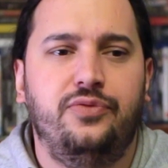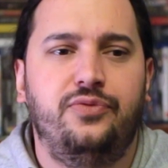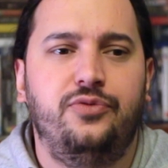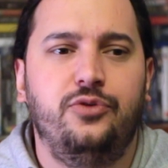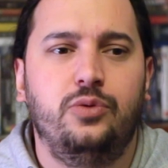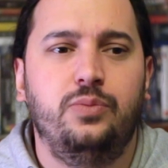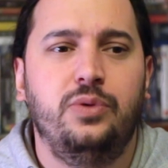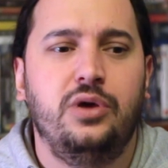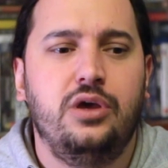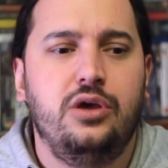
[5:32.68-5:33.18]
the
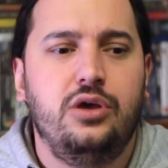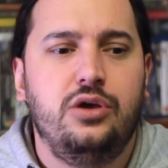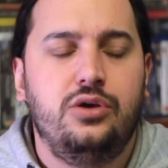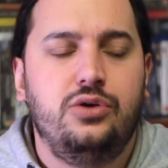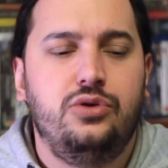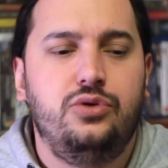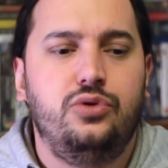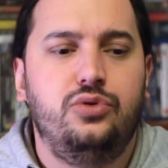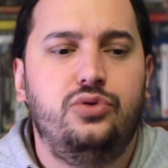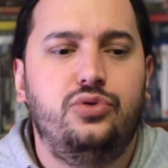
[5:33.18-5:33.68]
film,
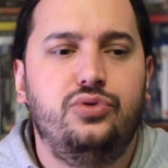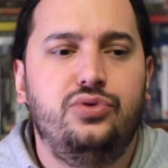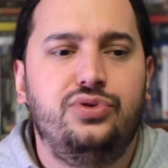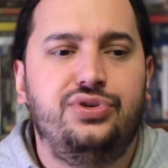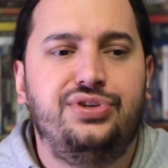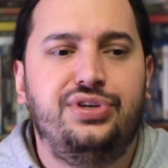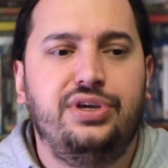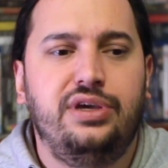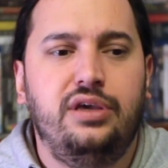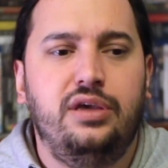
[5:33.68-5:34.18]
you do
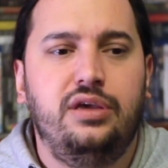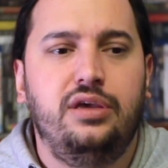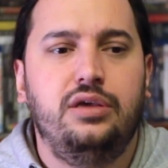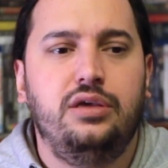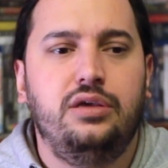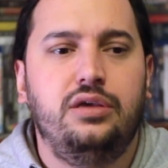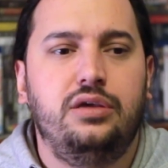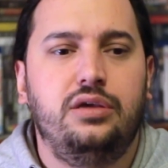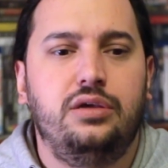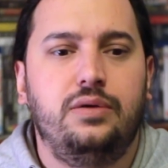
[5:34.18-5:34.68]

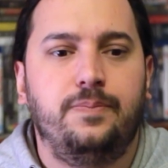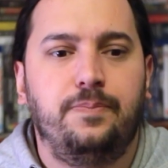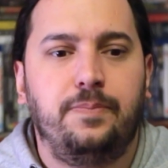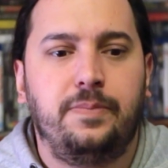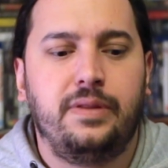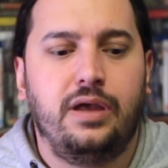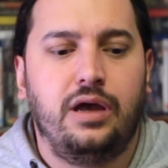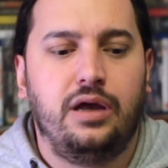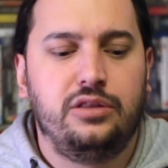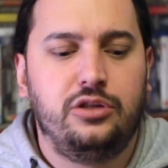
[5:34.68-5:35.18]
see
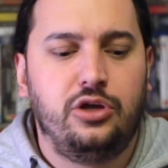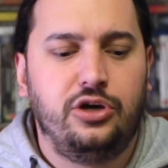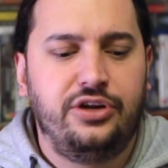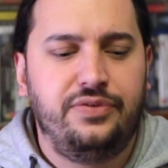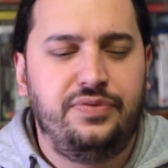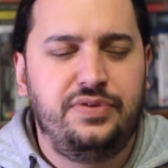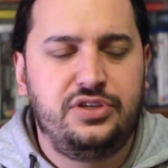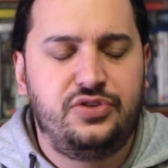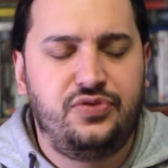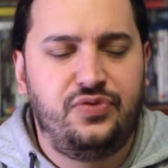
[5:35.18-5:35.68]
a lot
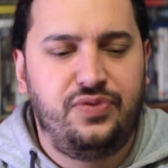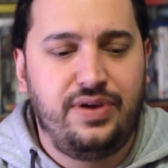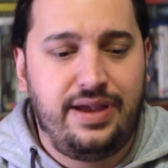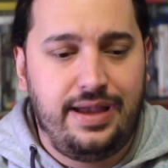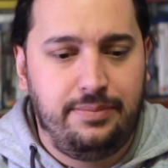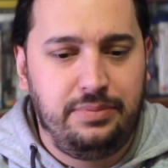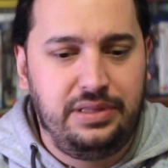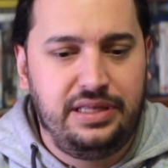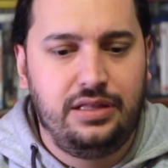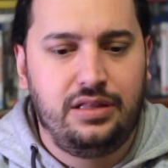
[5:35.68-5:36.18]
of his
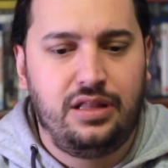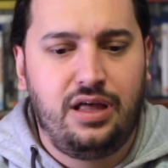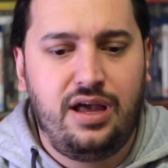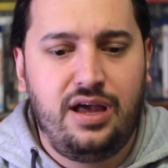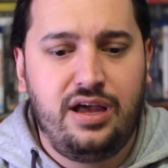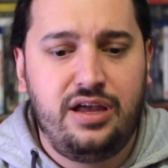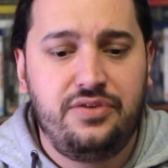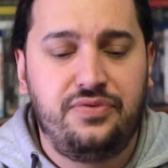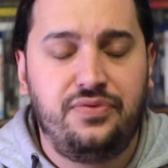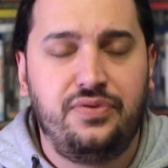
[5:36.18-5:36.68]
family
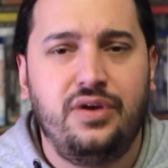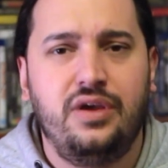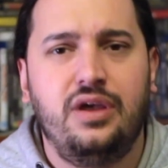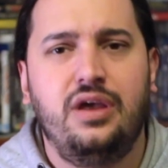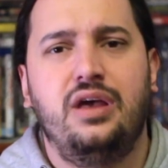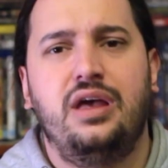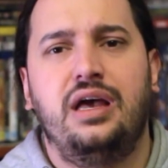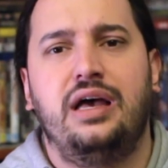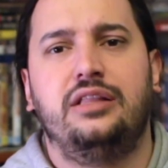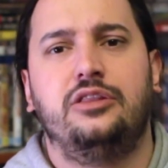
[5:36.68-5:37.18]
life,
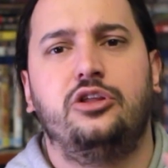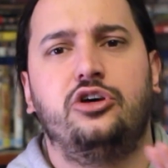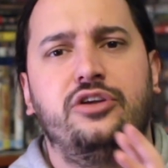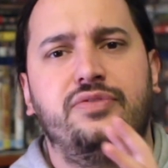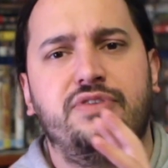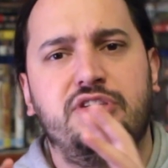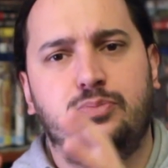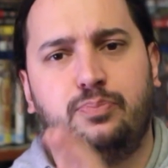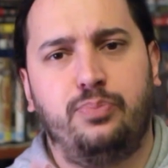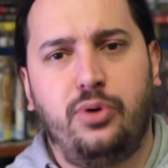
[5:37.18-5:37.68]
a lot of
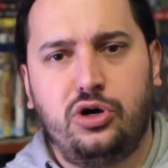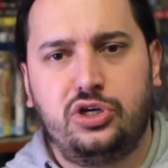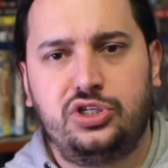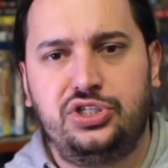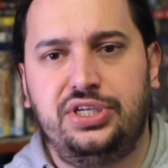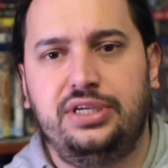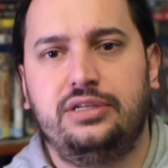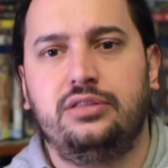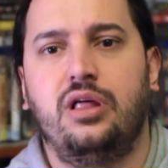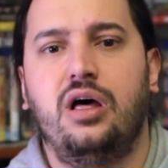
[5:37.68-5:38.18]
his
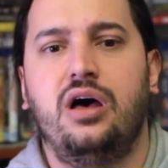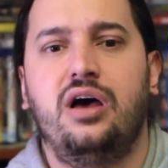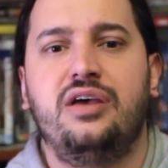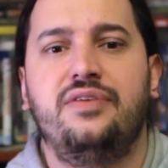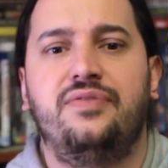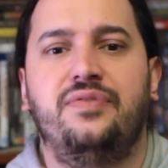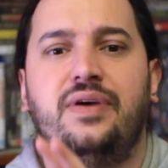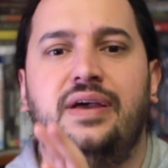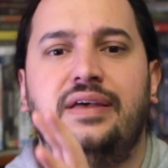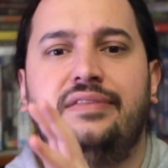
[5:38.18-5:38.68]
boxing
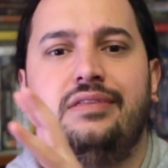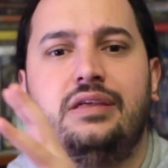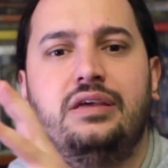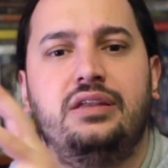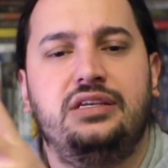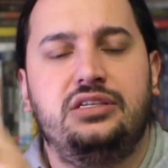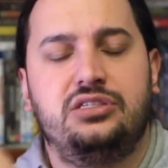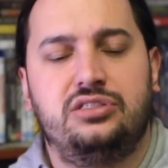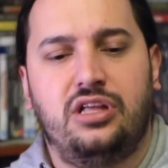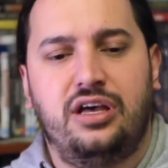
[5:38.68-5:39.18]
life, and then
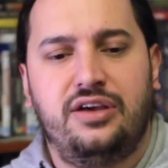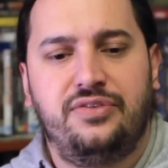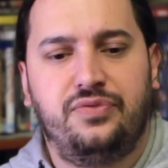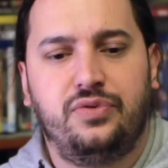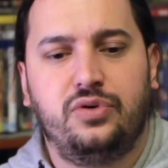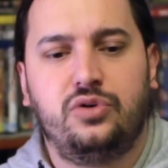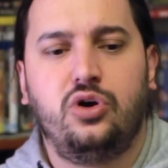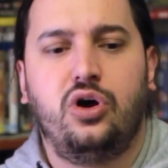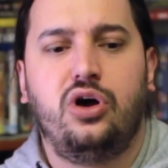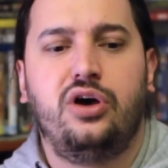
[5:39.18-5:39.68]
his life
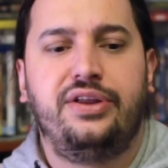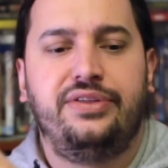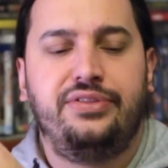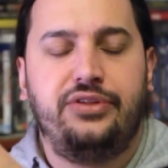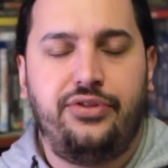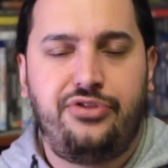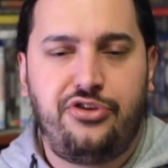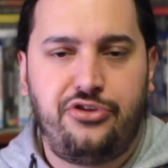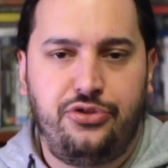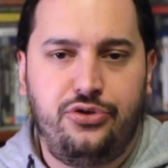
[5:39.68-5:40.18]
for God. And
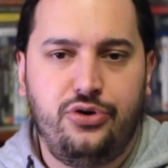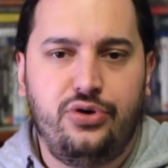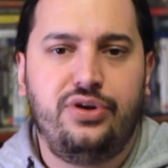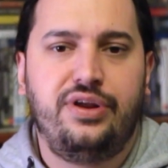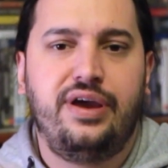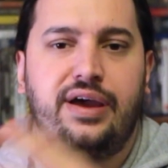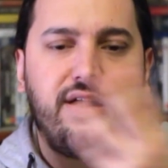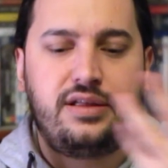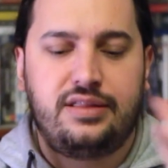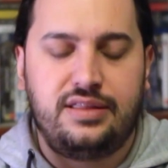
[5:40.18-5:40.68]
then the third
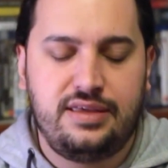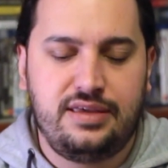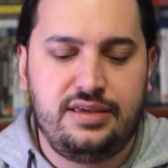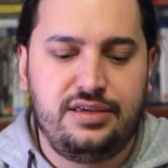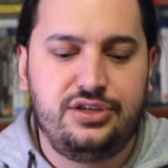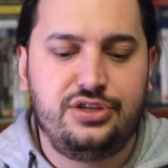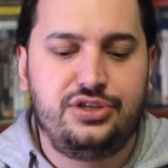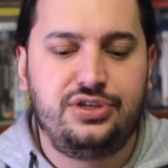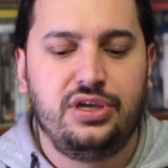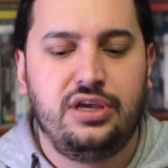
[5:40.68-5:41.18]
act
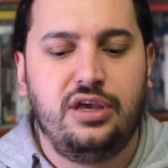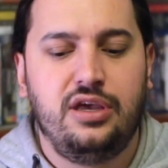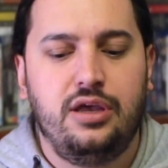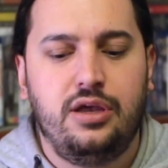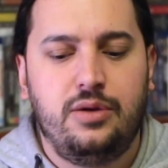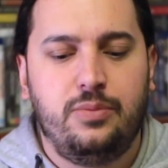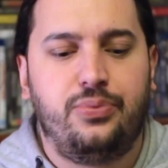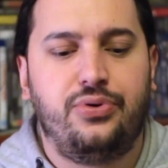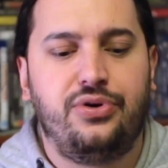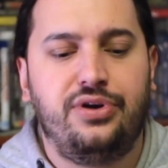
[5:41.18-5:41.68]
is
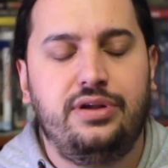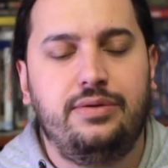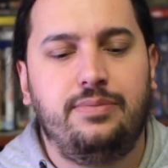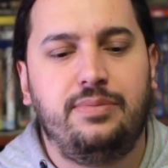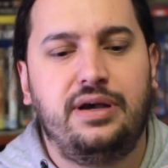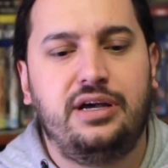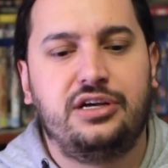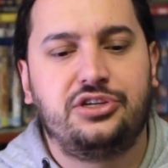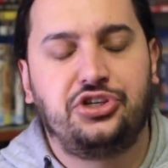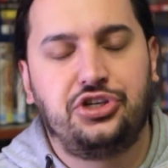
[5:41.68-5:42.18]
pretty
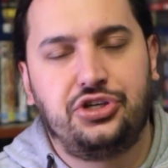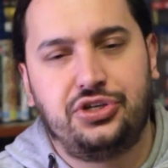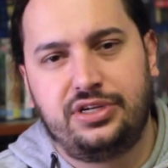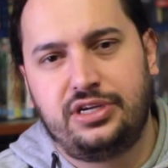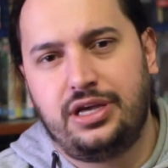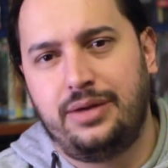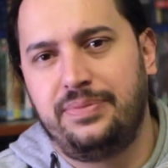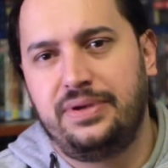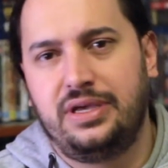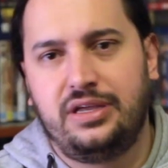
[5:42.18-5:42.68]
much
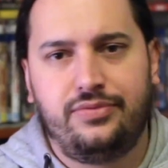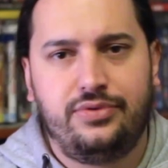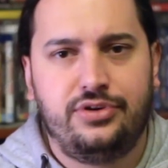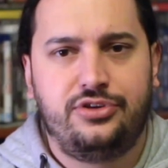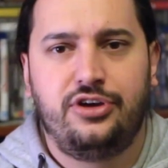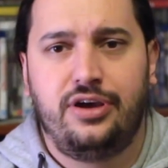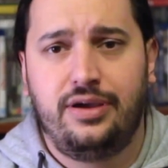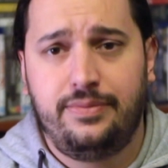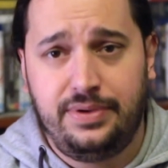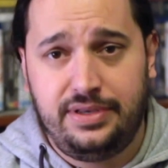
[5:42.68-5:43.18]
coming out of
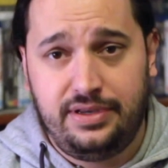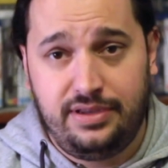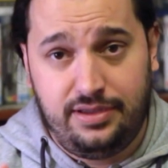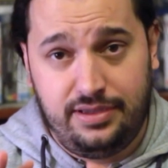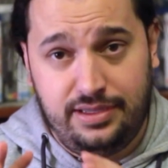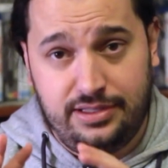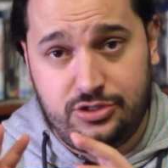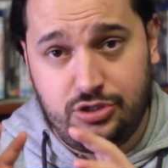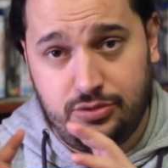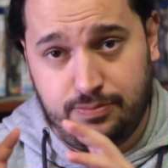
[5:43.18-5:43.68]
retirement
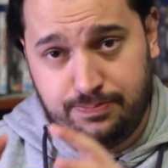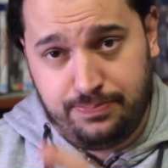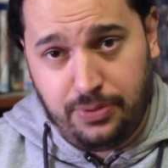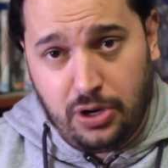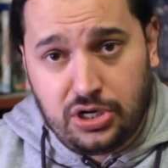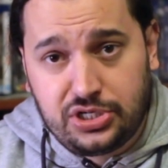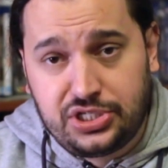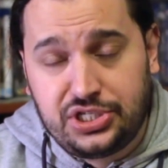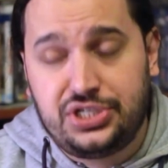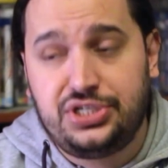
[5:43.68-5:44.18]
into
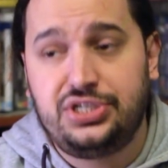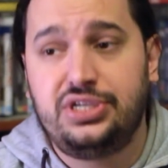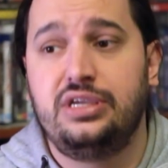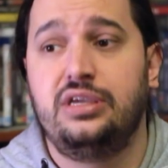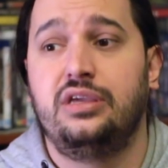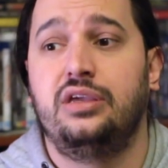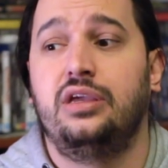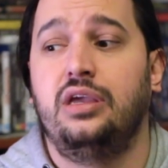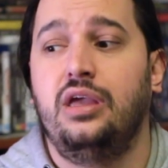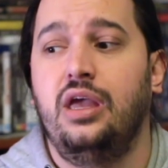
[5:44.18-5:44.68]

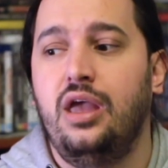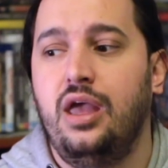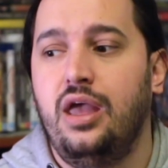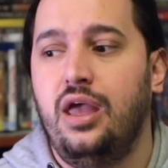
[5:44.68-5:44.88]
boxing.